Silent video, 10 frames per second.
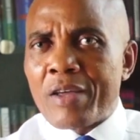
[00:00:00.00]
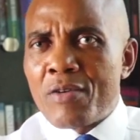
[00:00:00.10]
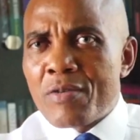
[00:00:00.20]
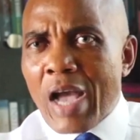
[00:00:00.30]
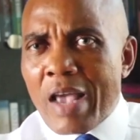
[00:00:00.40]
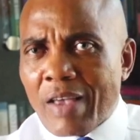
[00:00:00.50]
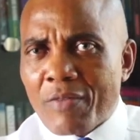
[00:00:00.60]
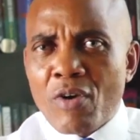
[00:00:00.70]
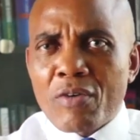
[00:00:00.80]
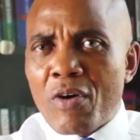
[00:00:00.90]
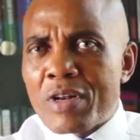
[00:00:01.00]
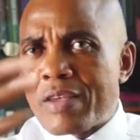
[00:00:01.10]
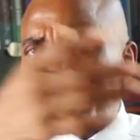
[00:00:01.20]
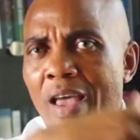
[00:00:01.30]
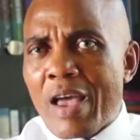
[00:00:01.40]
you guys have done all
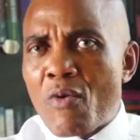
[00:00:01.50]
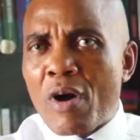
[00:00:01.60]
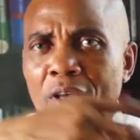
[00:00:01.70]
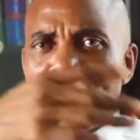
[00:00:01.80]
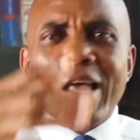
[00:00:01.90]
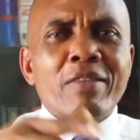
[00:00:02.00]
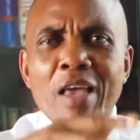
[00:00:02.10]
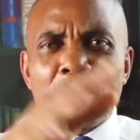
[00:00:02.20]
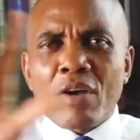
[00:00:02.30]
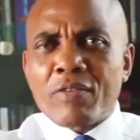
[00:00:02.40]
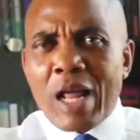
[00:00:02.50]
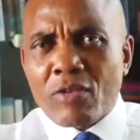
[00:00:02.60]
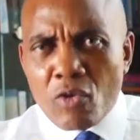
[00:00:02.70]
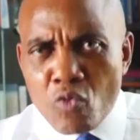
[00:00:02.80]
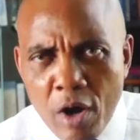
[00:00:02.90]
this work. Just
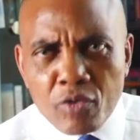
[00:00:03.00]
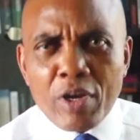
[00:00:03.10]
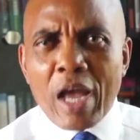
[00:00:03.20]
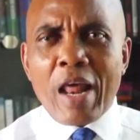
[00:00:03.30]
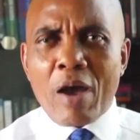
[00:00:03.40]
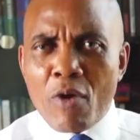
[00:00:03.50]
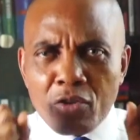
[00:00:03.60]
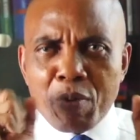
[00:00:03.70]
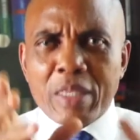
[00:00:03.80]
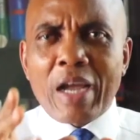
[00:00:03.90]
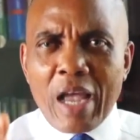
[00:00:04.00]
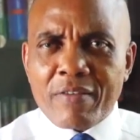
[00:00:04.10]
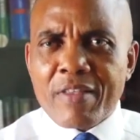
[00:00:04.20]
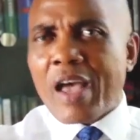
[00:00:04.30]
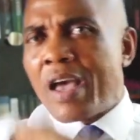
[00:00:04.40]
let us work together. Once Peter
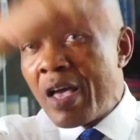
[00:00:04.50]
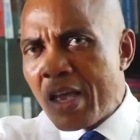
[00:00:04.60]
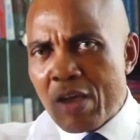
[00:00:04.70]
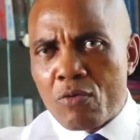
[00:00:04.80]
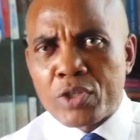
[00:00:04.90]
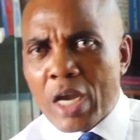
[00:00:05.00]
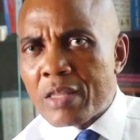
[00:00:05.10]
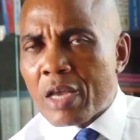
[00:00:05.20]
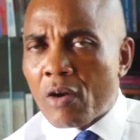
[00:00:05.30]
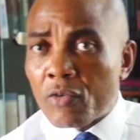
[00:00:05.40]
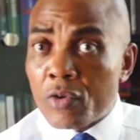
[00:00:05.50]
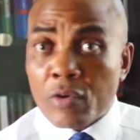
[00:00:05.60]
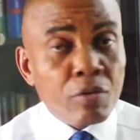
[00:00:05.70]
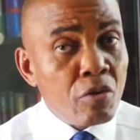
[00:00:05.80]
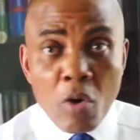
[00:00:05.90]
gets there, he will change the
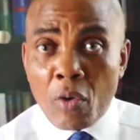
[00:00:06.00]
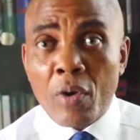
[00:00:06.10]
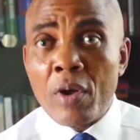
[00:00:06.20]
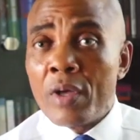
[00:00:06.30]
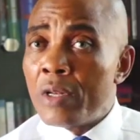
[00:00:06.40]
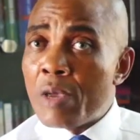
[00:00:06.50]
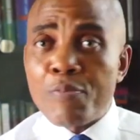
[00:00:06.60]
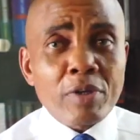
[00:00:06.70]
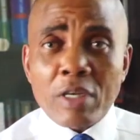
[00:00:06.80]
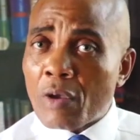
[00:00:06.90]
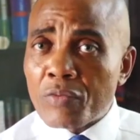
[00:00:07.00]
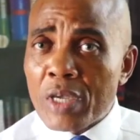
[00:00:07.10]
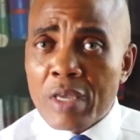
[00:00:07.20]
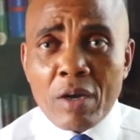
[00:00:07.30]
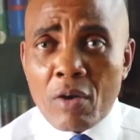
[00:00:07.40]
Constitution. No, the process of
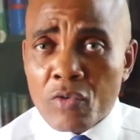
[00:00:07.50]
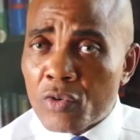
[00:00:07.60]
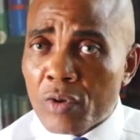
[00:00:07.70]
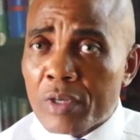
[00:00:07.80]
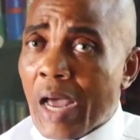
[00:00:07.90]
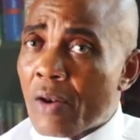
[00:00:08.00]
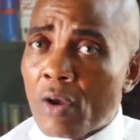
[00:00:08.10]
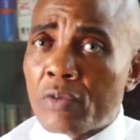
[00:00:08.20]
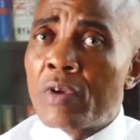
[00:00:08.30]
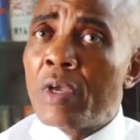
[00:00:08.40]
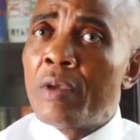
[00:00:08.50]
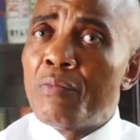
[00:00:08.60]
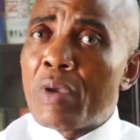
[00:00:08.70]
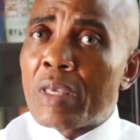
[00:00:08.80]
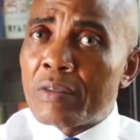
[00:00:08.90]
changing Constitution cannot
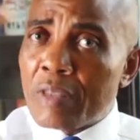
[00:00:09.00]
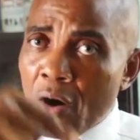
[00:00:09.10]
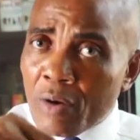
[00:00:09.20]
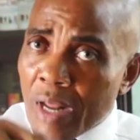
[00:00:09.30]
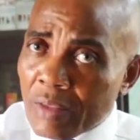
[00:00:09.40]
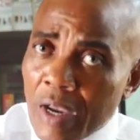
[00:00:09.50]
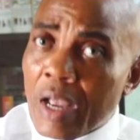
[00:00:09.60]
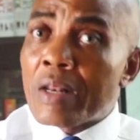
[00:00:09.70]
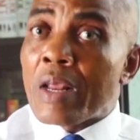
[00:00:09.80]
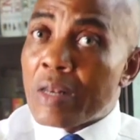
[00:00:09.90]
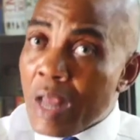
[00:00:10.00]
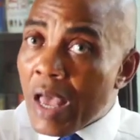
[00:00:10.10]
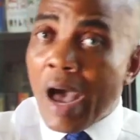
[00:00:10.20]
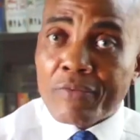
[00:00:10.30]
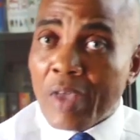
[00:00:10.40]
be undertaken the
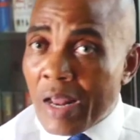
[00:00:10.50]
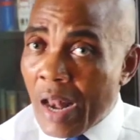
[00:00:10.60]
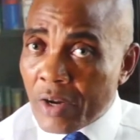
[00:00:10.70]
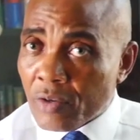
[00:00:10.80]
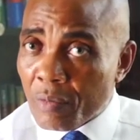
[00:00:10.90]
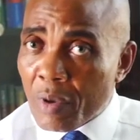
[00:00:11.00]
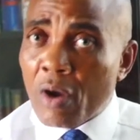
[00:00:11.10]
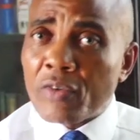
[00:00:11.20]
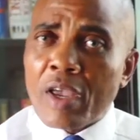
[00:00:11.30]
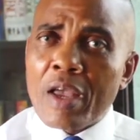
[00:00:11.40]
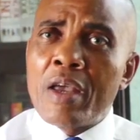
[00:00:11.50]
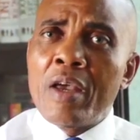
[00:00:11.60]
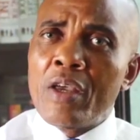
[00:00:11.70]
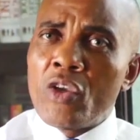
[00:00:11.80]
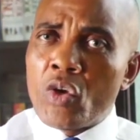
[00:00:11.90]
day after election, because
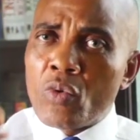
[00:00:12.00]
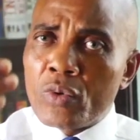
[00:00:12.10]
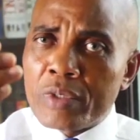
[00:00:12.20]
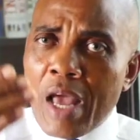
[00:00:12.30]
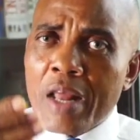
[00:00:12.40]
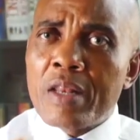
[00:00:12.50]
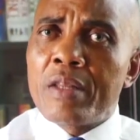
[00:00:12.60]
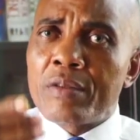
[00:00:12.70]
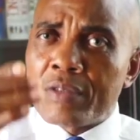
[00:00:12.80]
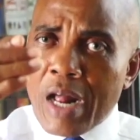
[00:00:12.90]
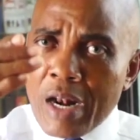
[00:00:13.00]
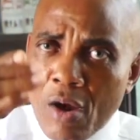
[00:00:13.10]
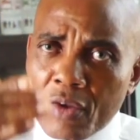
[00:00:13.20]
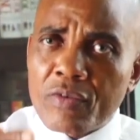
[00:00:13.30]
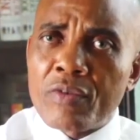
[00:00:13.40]
you will then tell
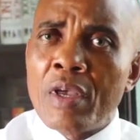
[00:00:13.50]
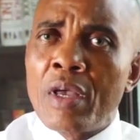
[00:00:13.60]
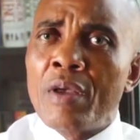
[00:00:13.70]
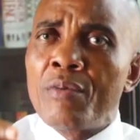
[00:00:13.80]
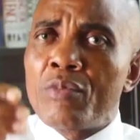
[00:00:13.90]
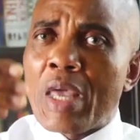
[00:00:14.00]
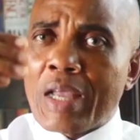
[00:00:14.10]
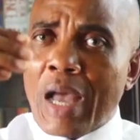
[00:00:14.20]
us, the